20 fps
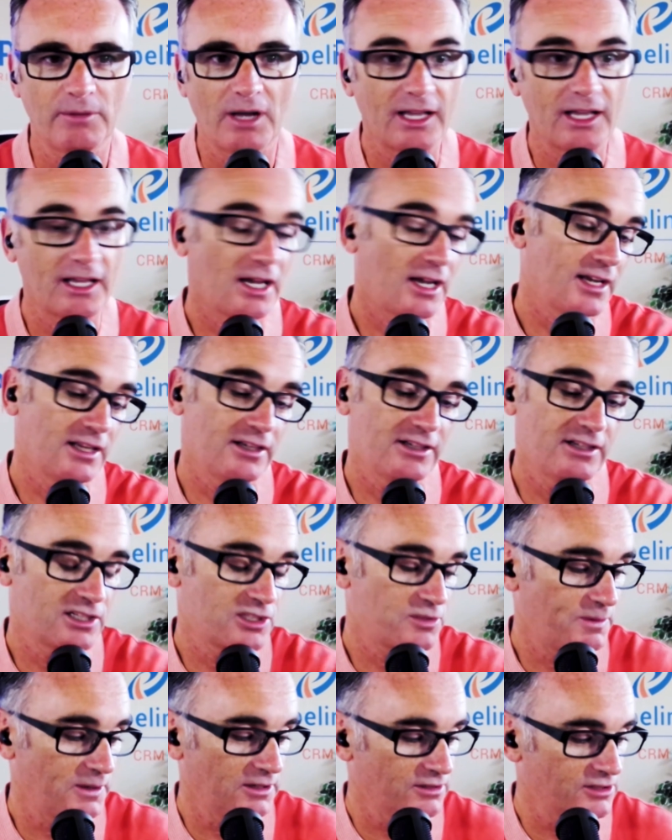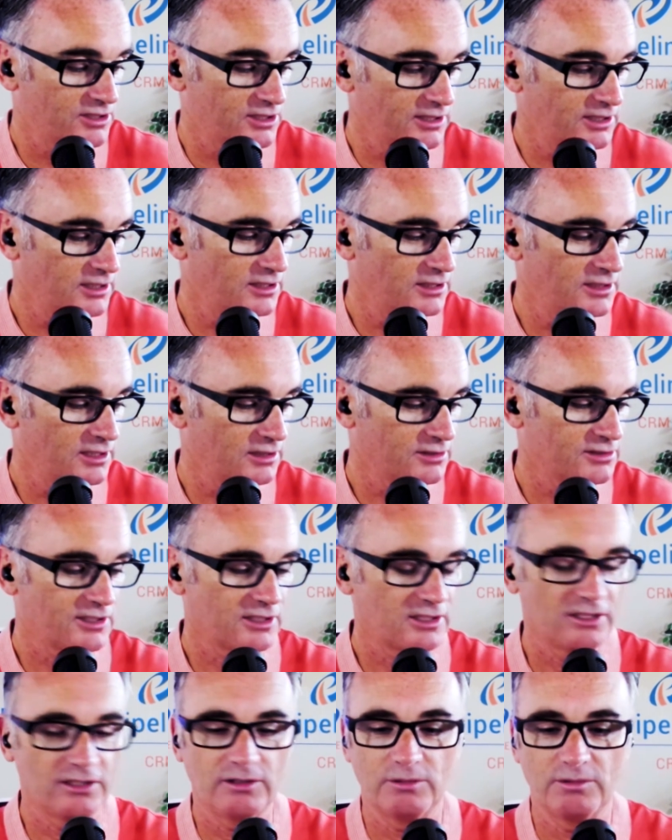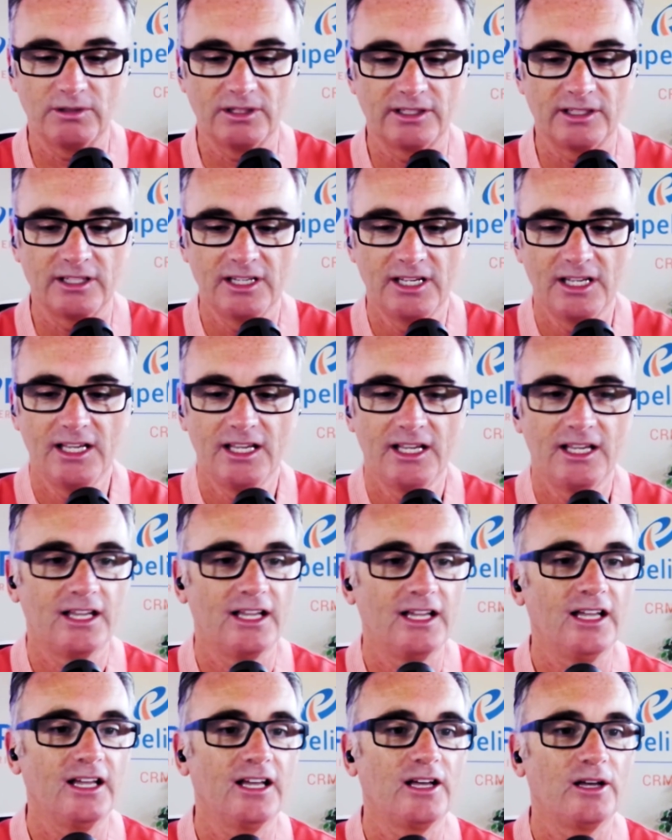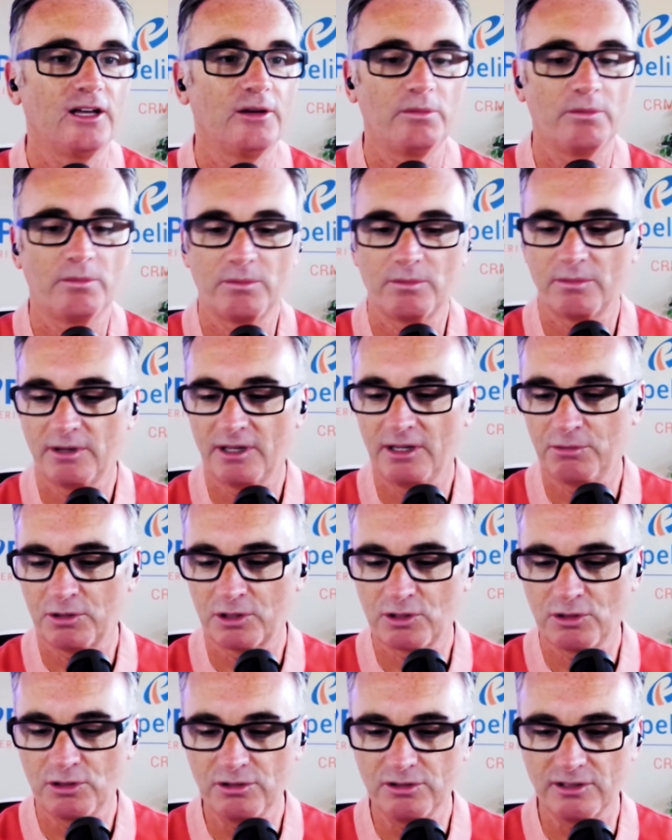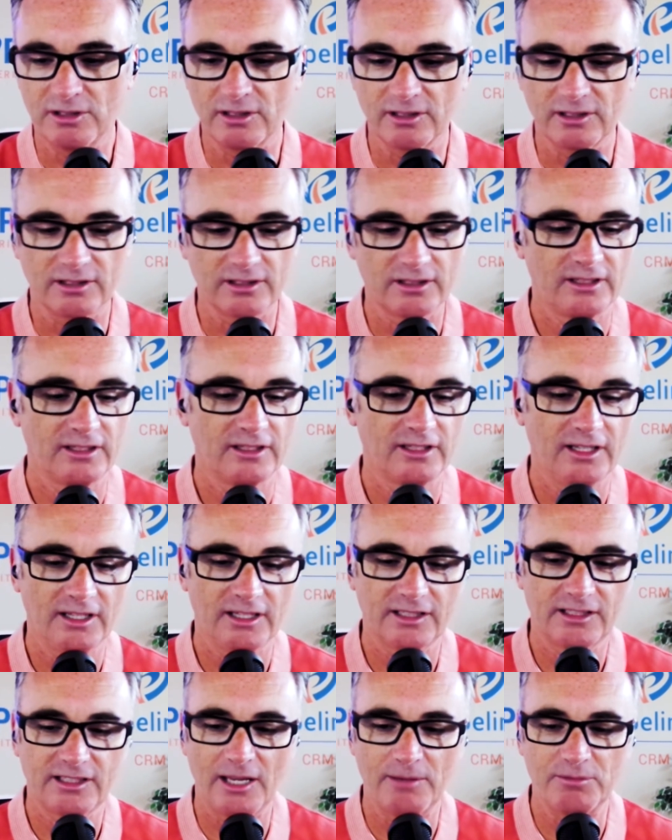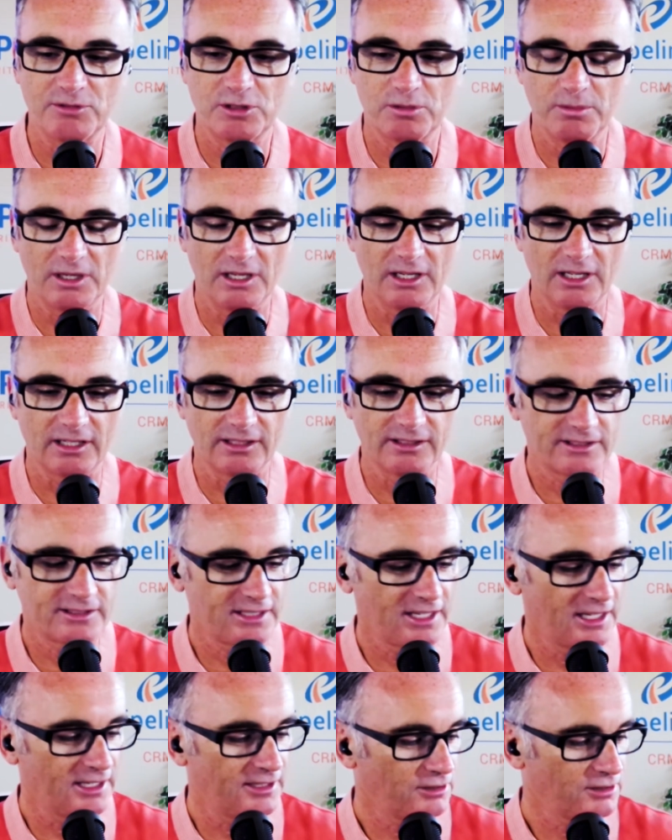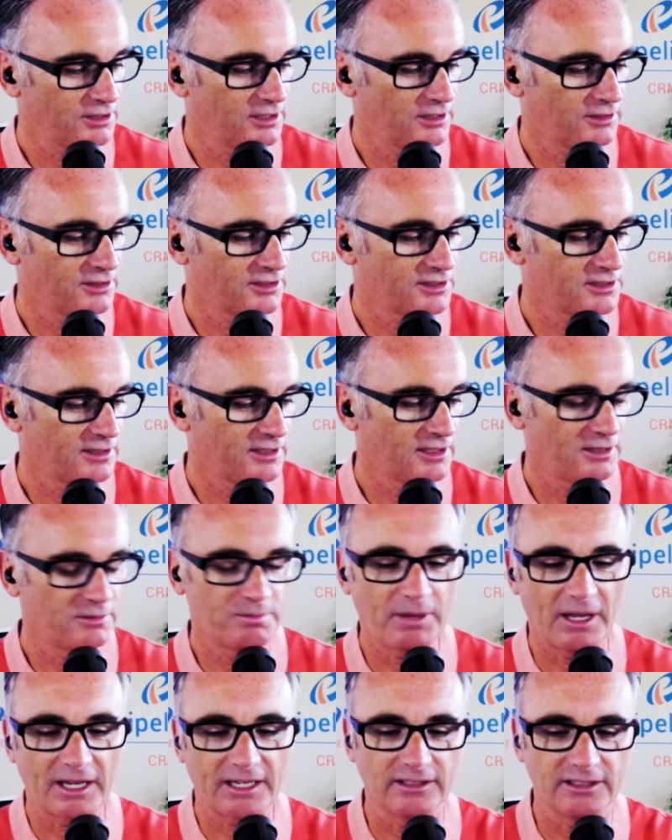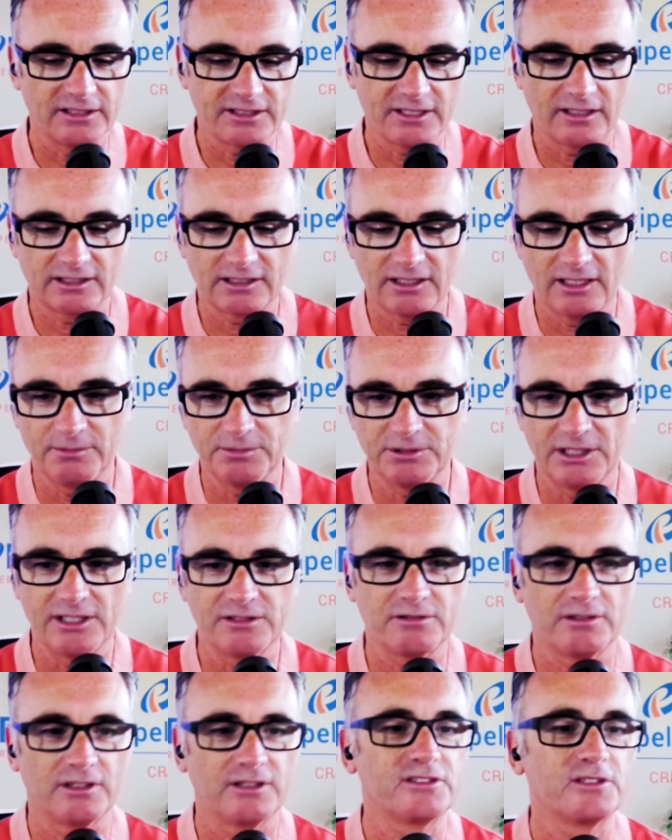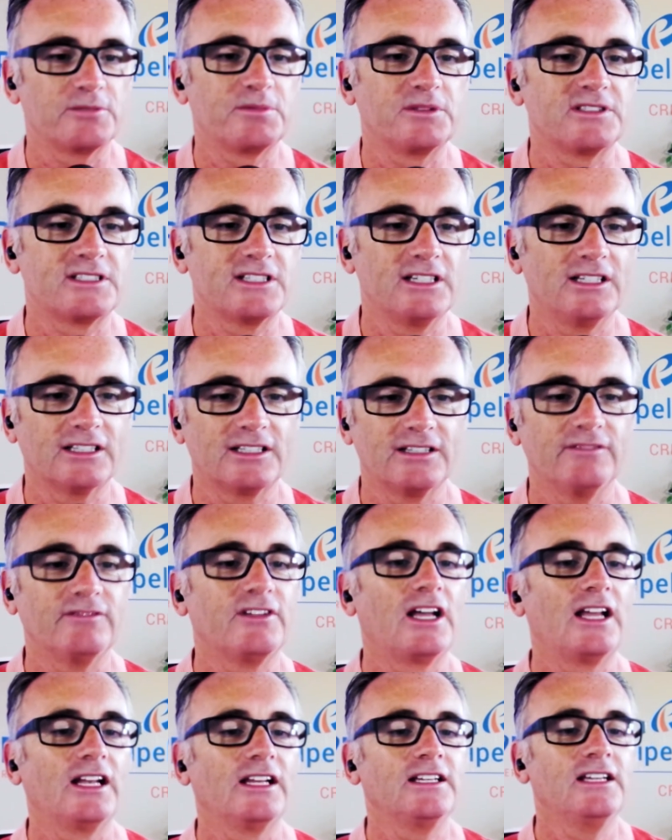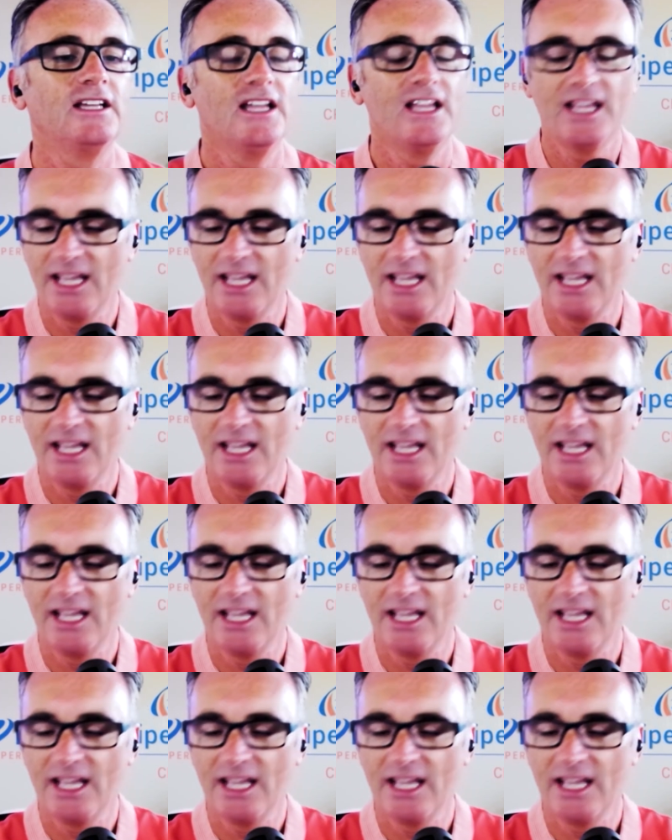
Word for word: I had an experience years ago when a recruiter came to me and said, oh, you know, there's back in the .com days when I was up in Silicon Valley,